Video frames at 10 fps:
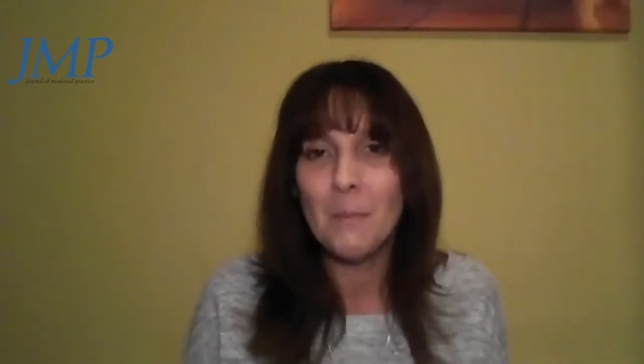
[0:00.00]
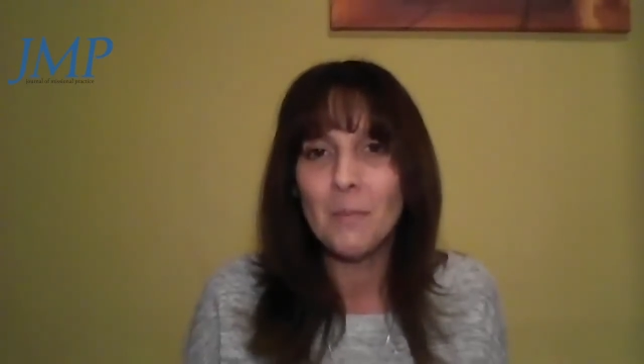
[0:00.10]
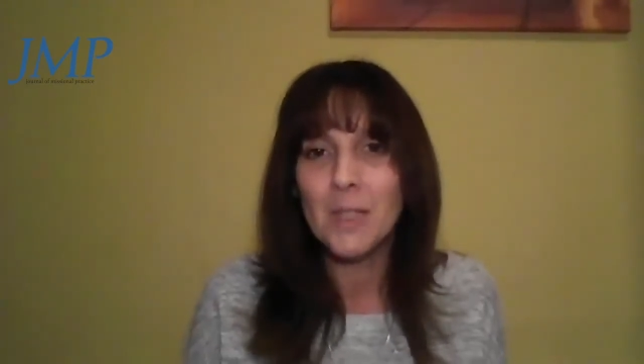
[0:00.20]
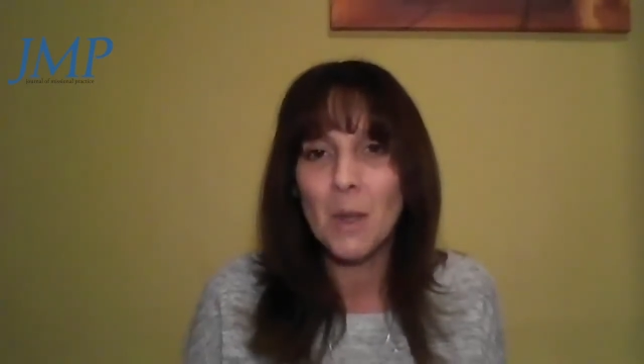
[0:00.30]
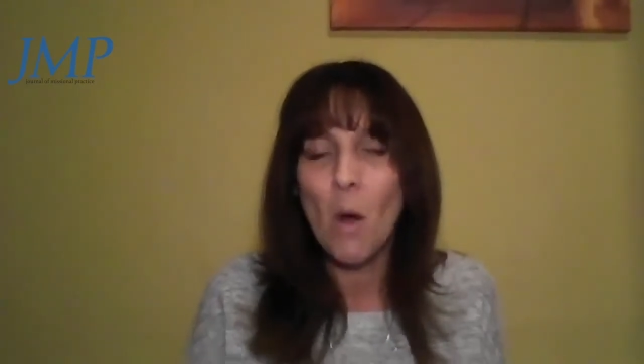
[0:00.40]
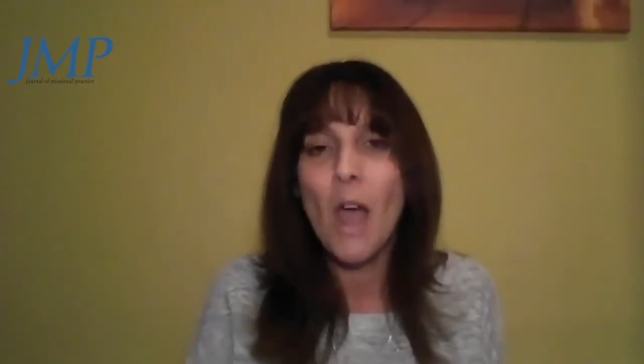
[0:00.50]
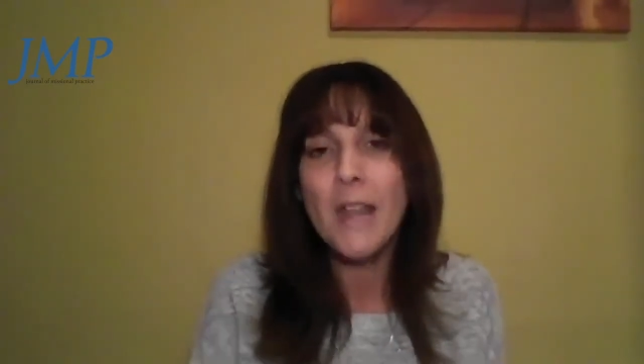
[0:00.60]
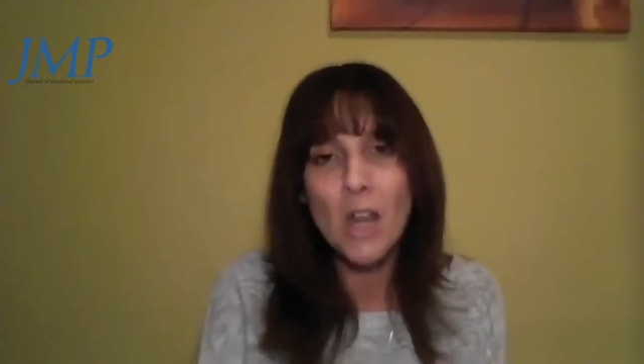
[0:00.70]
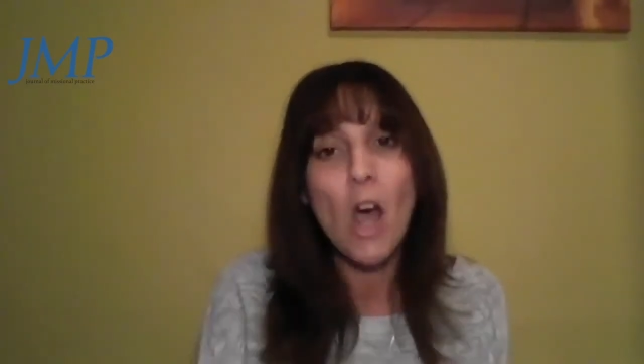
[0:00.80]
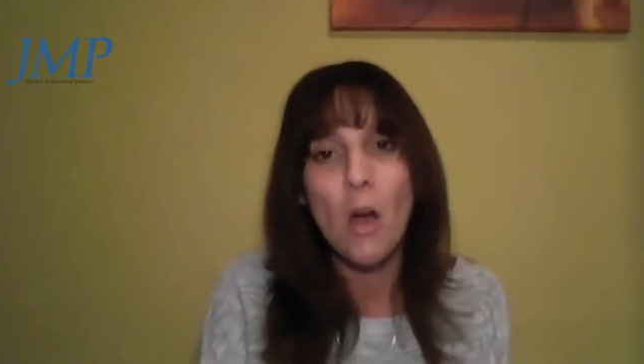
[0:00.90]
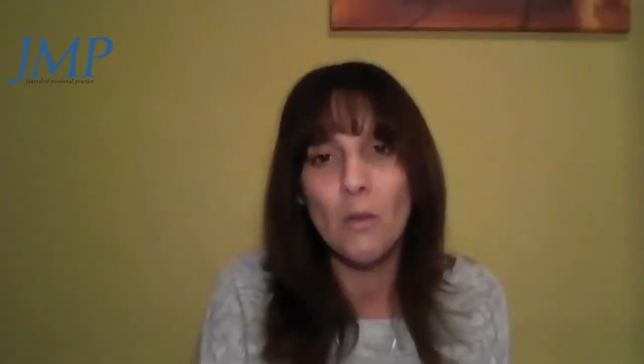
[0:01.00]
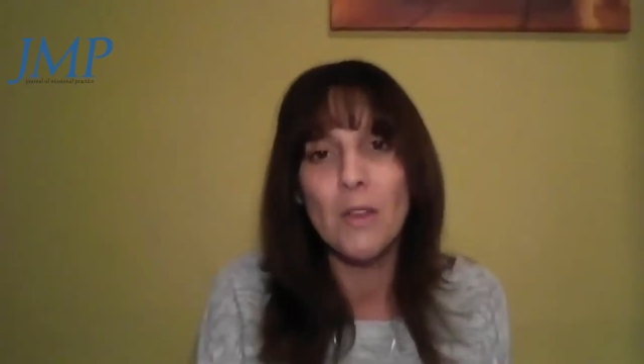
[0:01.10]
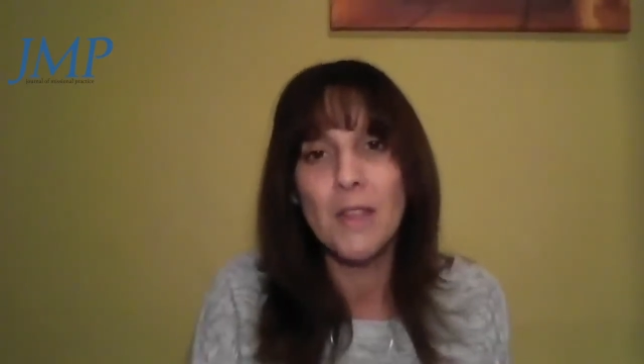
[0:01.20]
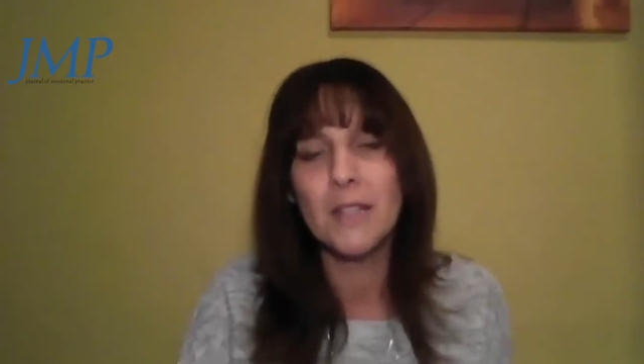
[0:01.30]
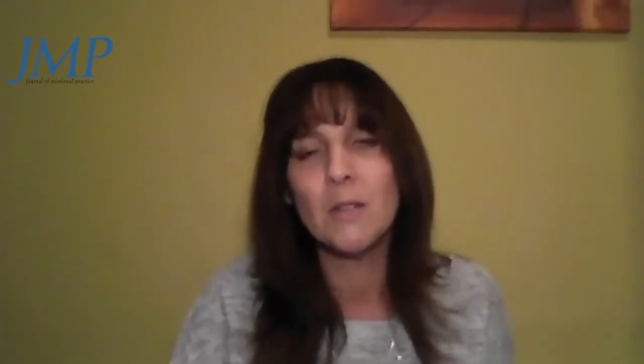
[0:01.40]
So I know
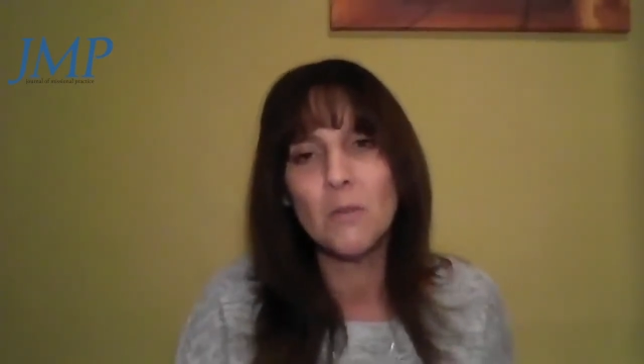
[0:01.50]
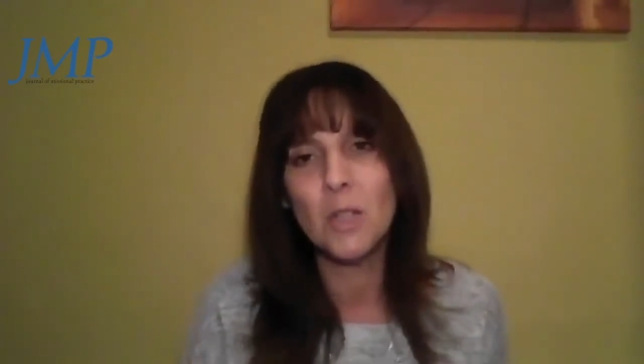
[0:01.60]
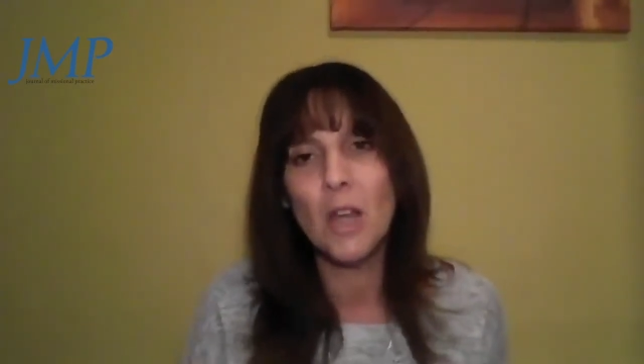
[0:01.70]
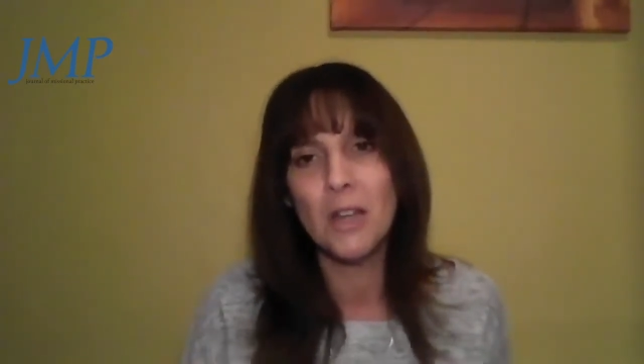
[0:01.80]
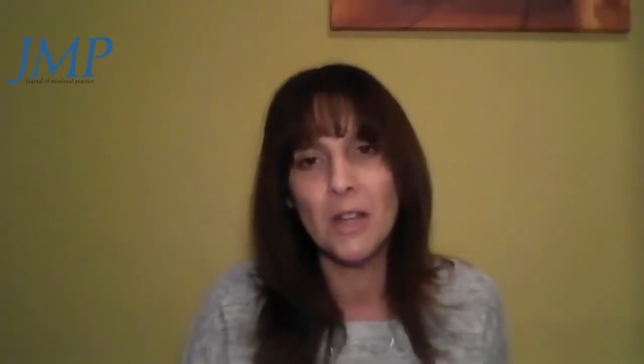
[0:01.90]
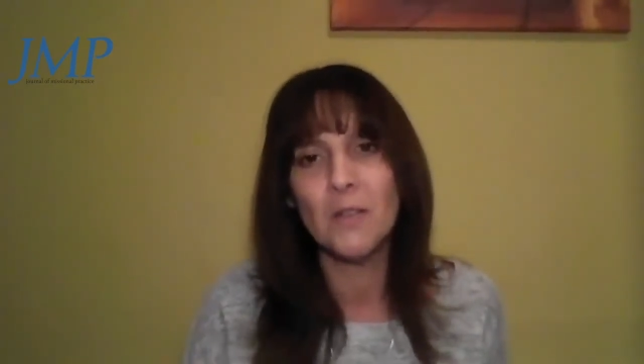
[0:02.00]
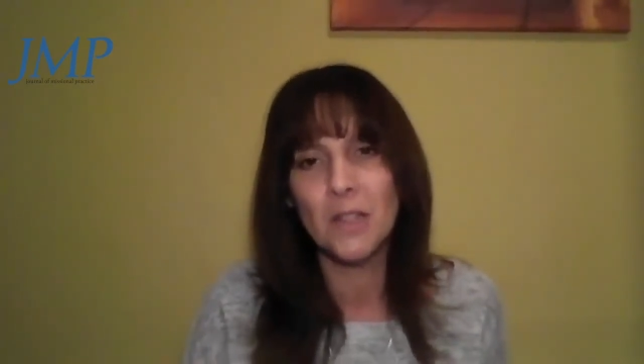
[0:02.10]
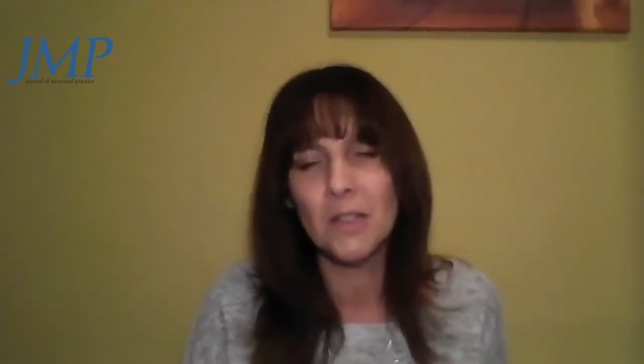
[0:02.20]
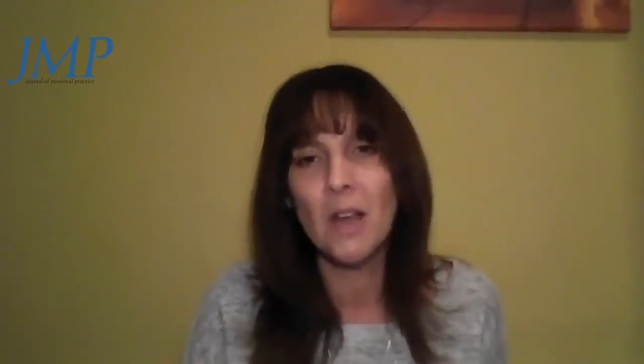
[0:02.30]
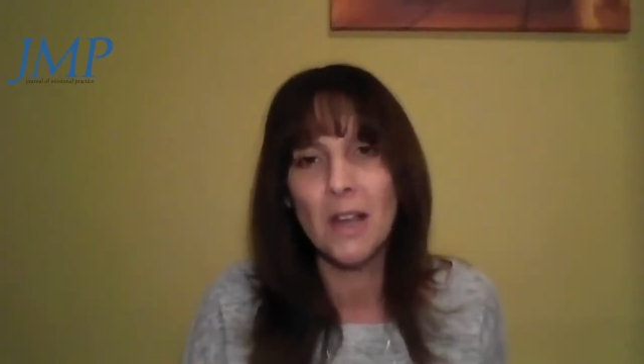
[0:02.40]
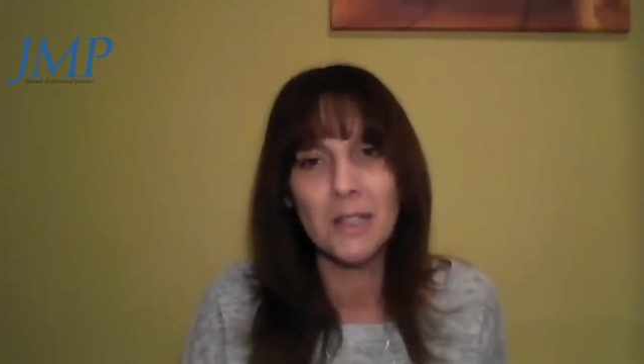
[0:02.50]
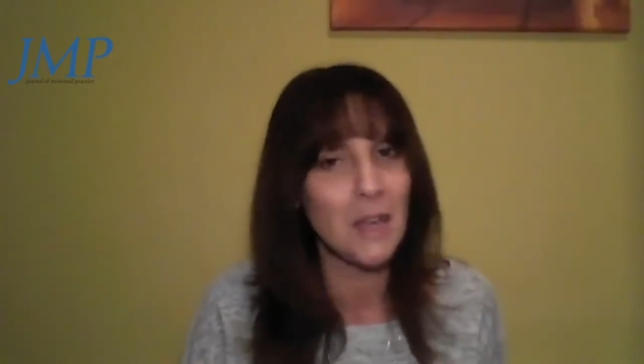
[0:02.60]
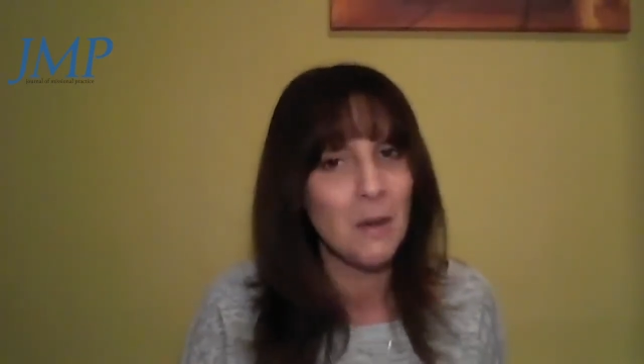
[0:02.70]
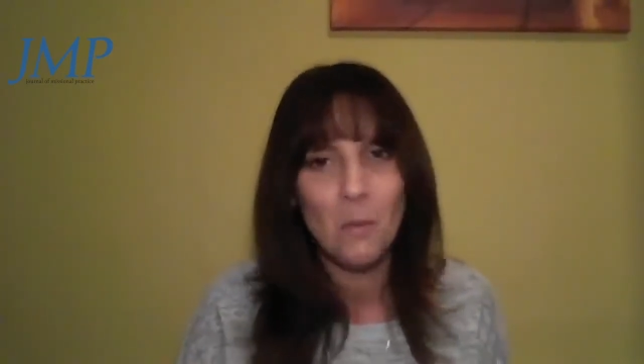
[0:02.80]
that there's an alternative society